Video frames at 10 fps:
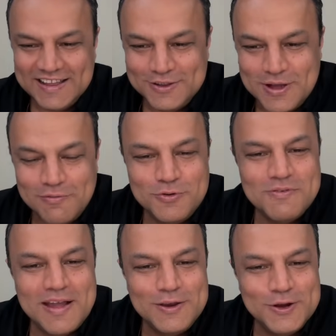You have to
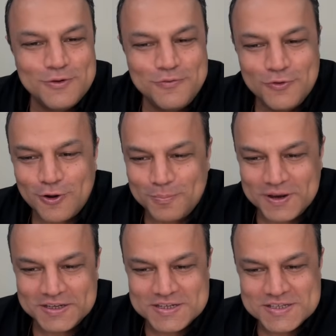evaluate your four
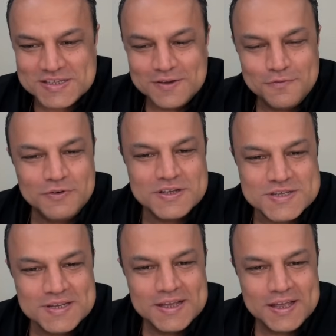operations.
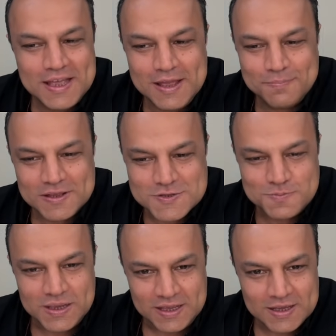First, A plus
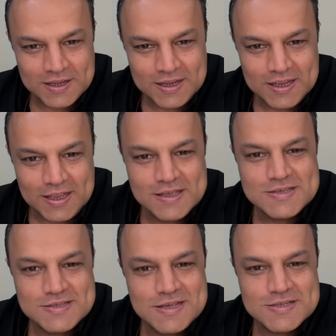B.
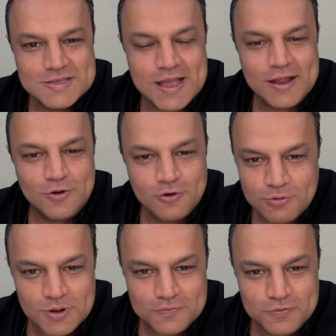Is this an
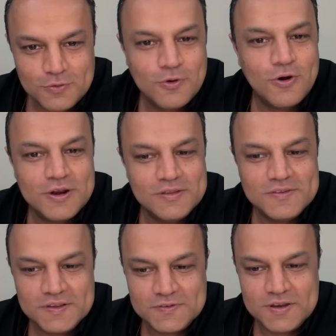overflow or is
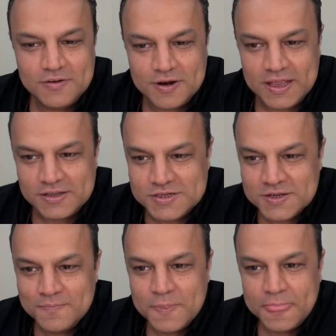this in range?
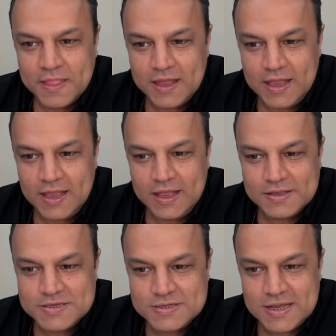A
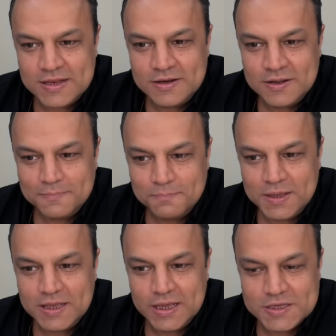is 10,
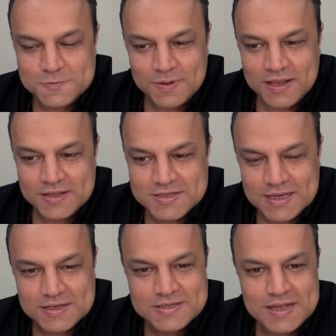B is minus
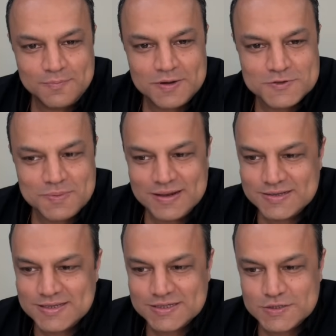6. 10 plus
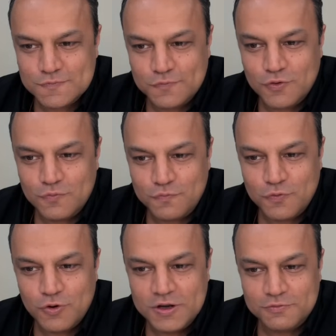minus 6 is 4.
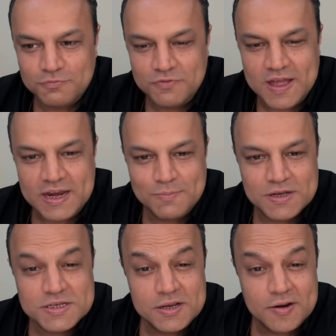4 is very
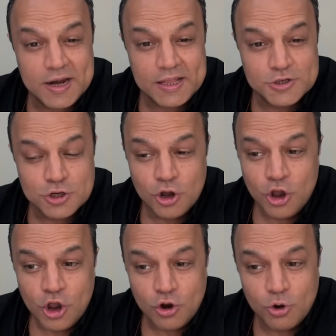much in range.
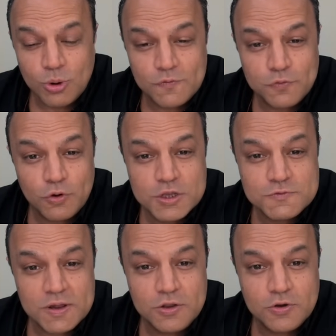Overflow is
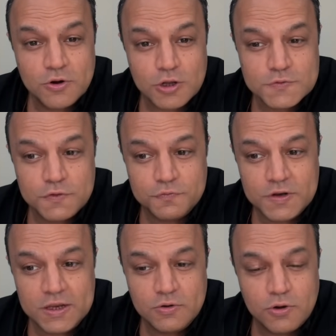when you cross
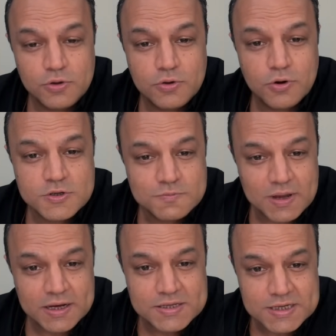15 or you cross
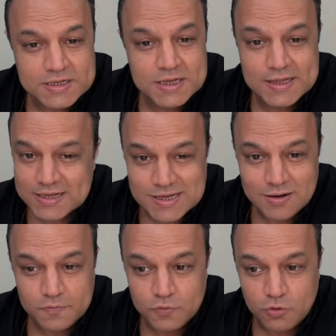minus 16. That's
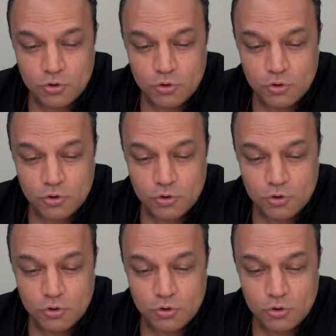underflow.